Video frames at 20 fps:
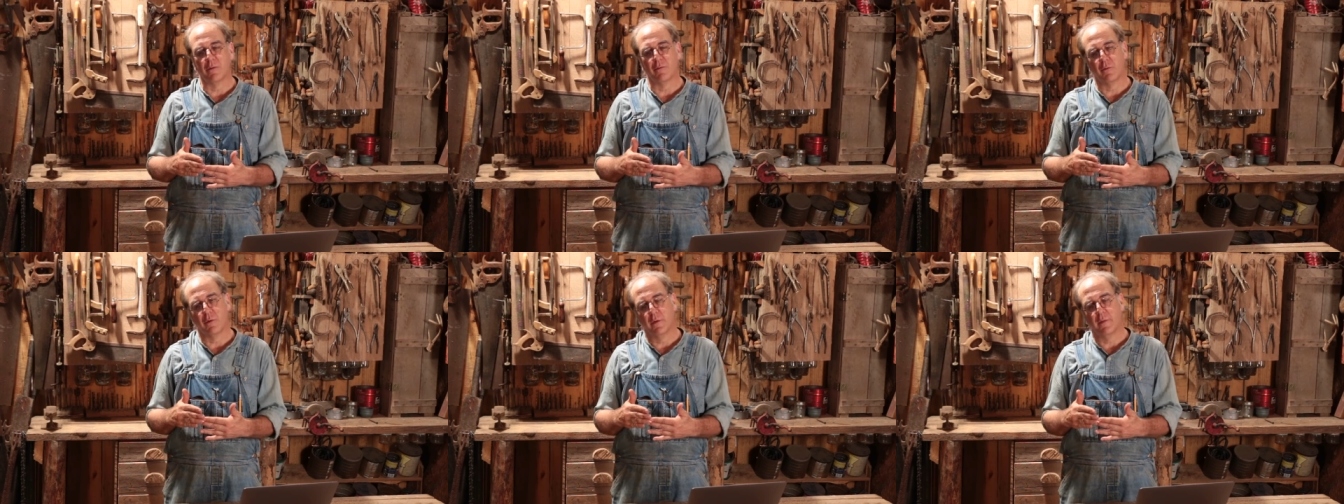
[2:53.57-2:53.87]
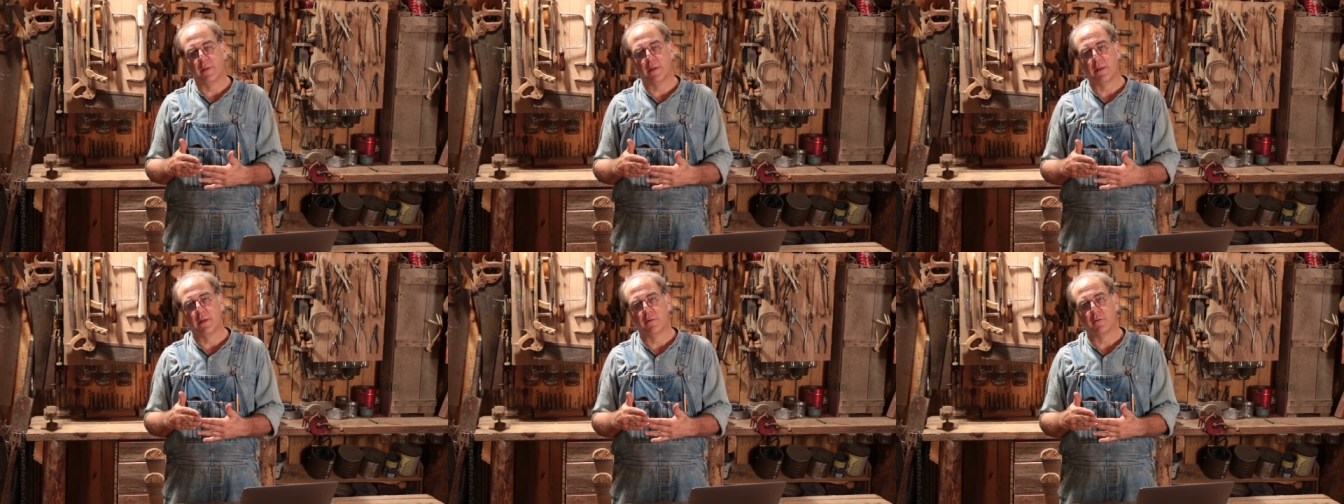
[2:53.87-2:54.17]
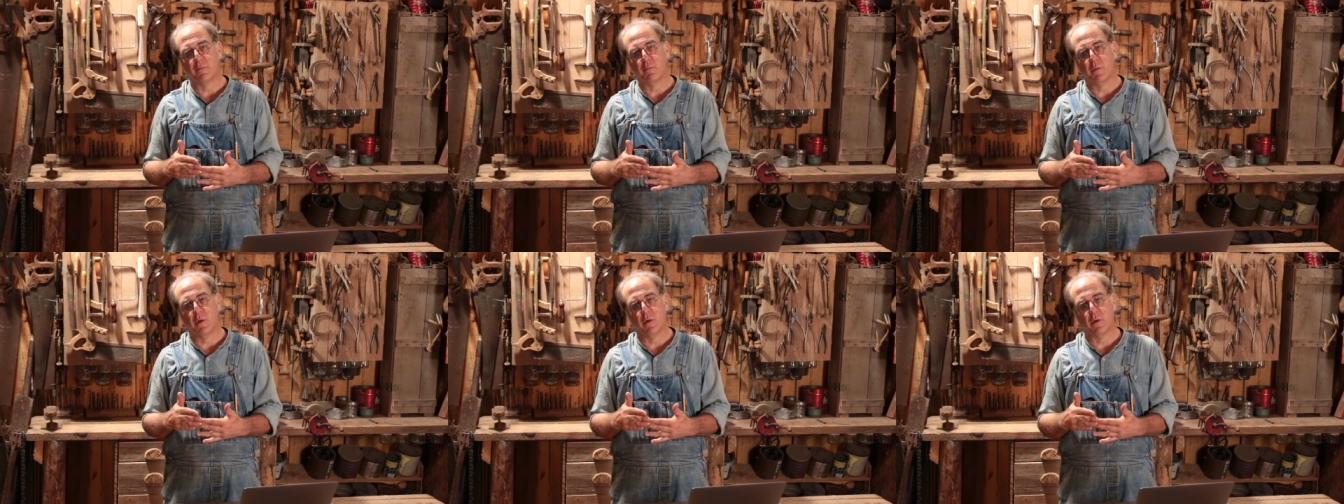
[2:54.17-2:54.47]
really
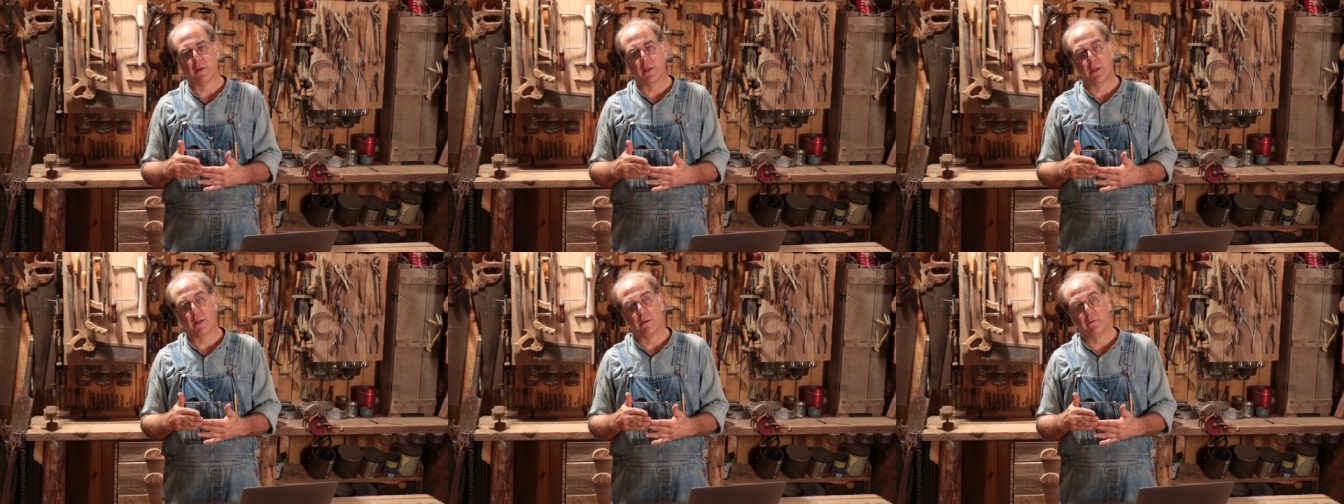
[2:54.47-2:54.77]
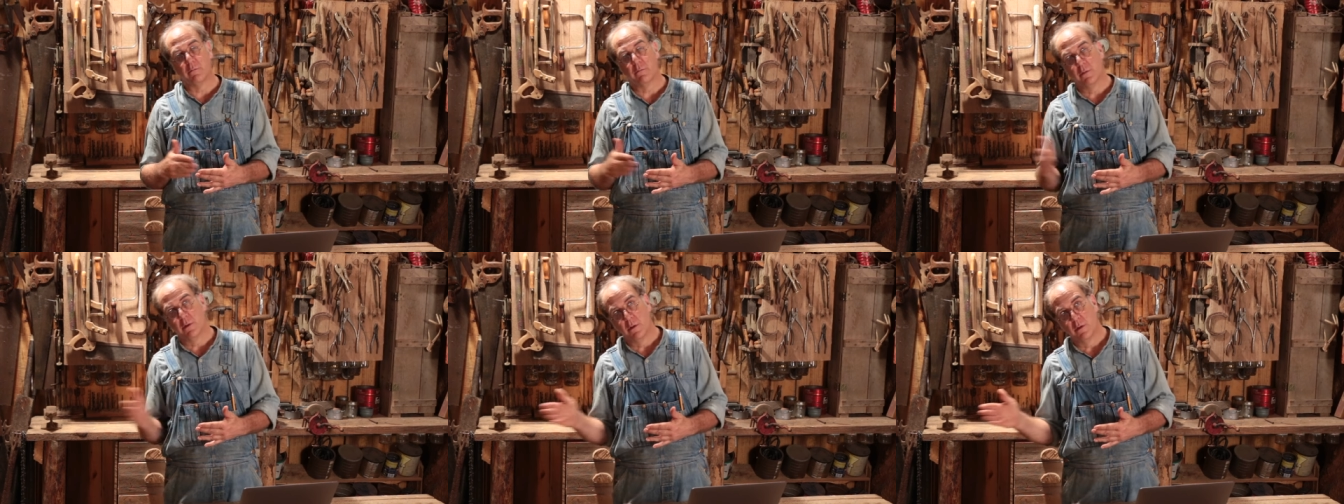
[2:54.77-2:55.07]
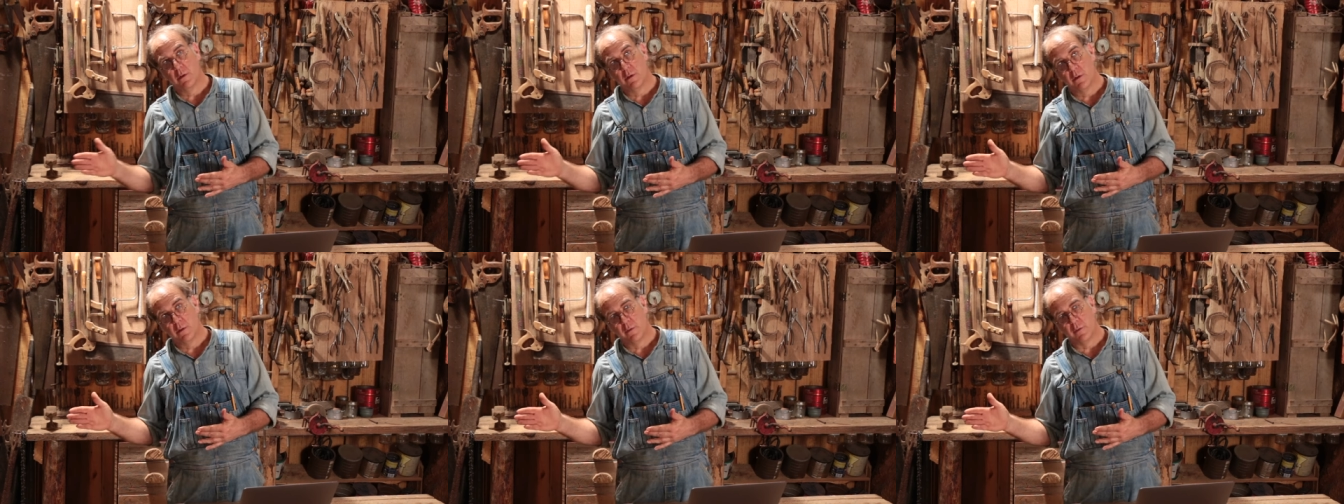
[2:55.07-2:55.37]
is milking
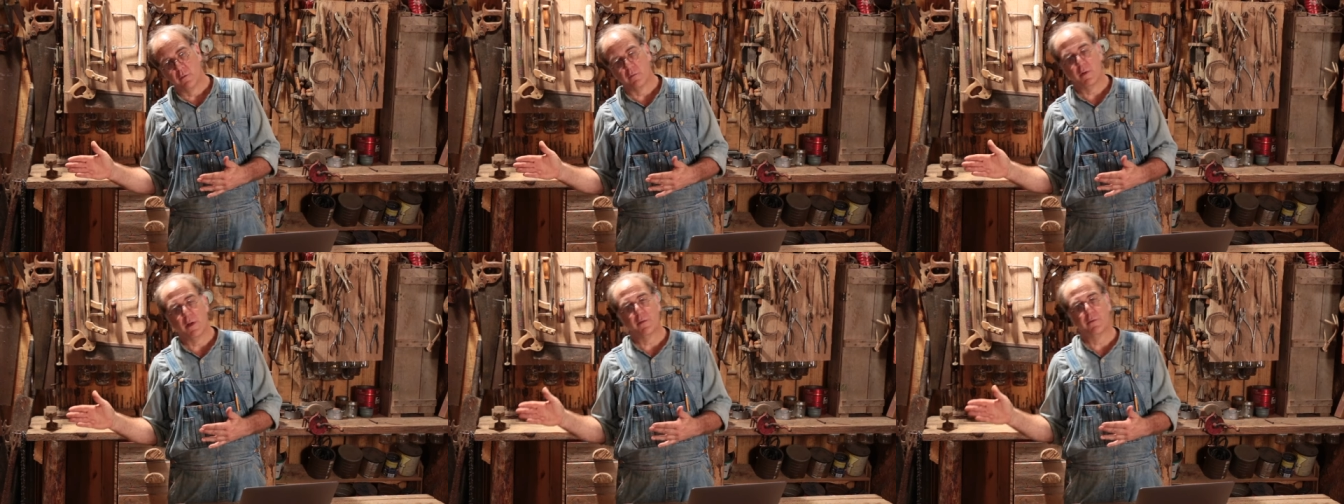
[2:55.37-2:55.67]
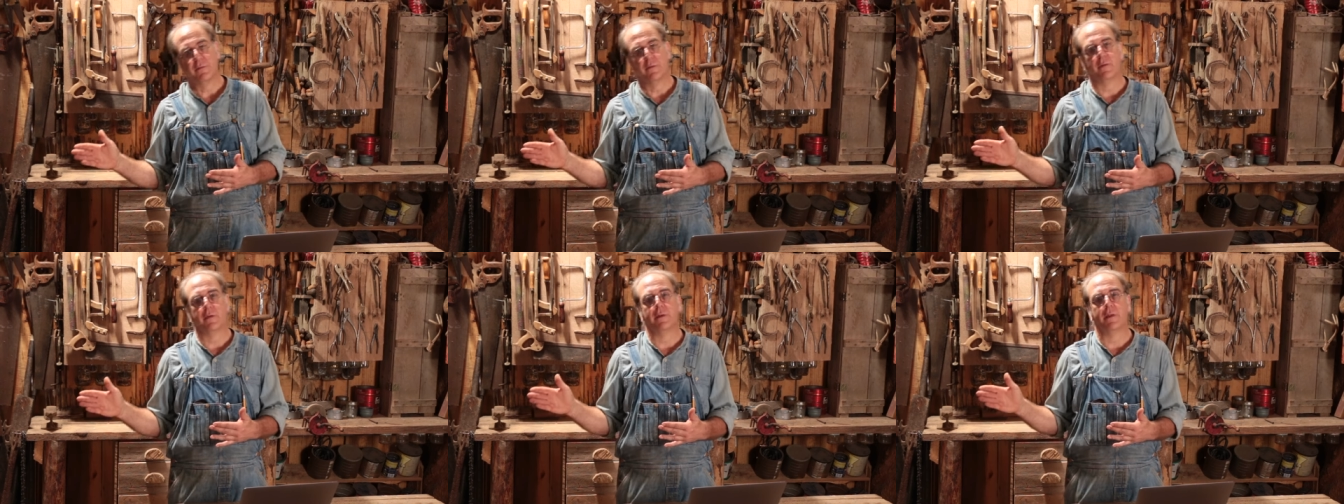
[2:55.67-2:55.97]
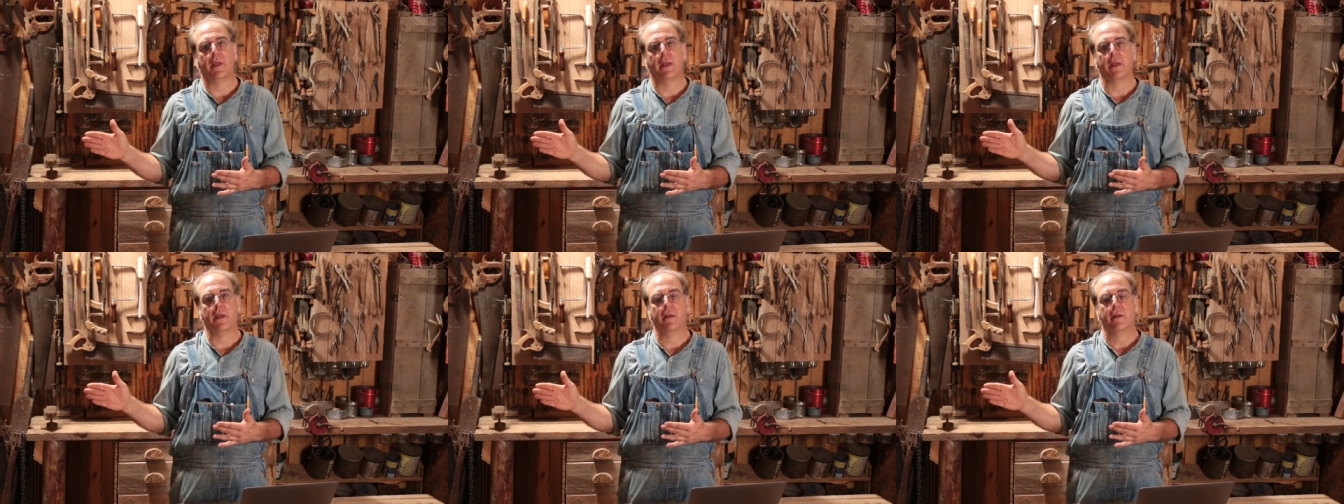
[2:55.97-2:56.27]
the rest of the
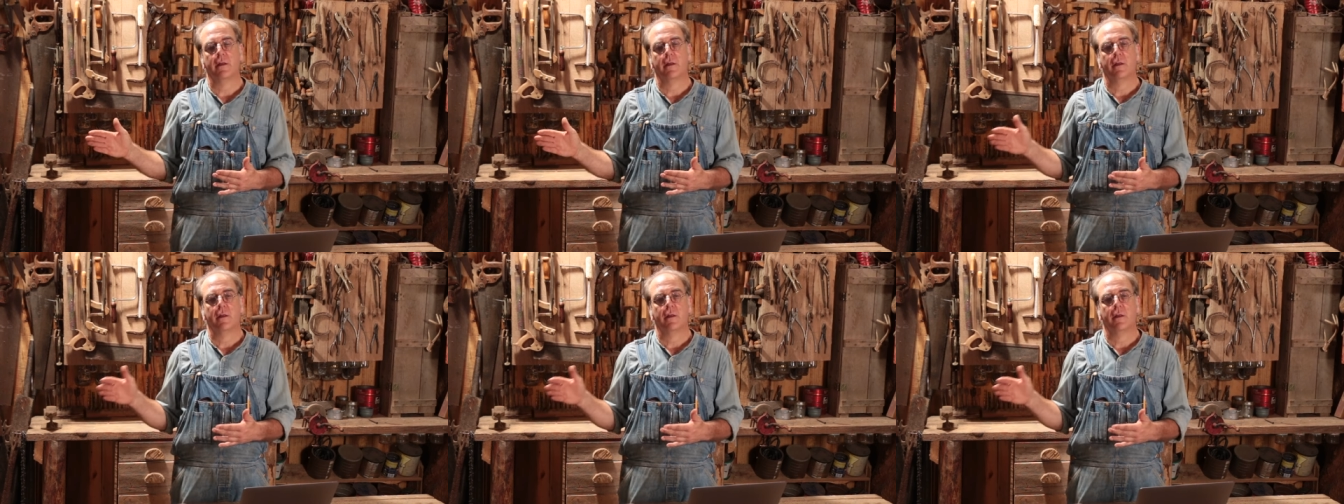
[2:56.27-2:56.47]
day.